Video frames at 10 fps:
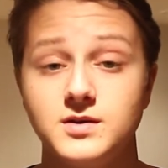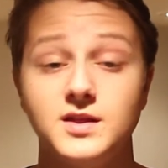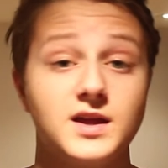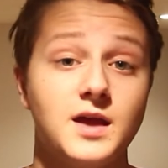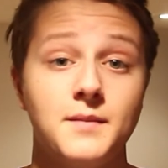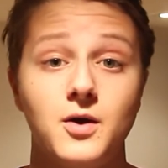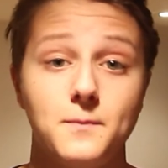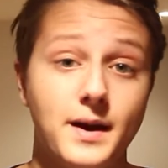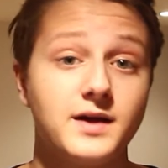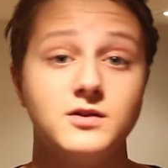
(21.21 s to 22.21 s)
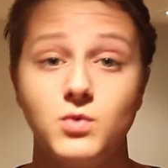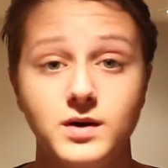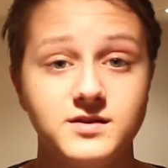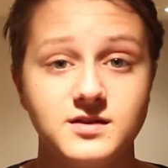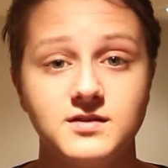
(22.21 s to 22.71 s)
that came out back in
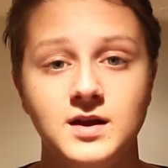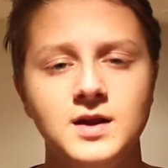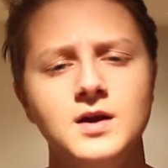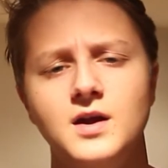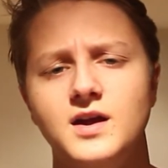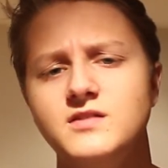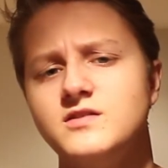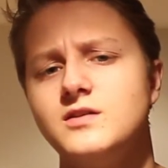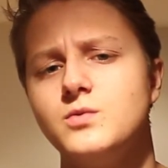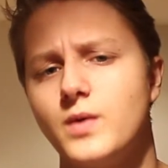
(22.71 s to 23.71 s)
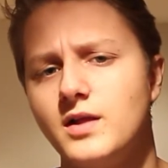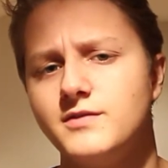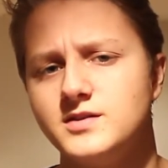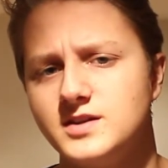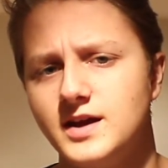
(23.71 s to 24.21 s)
2016 is still
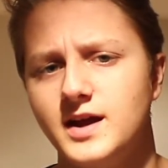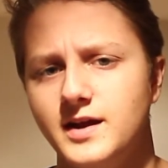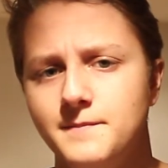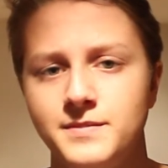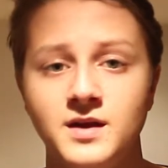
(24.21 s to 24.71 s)
relevant today.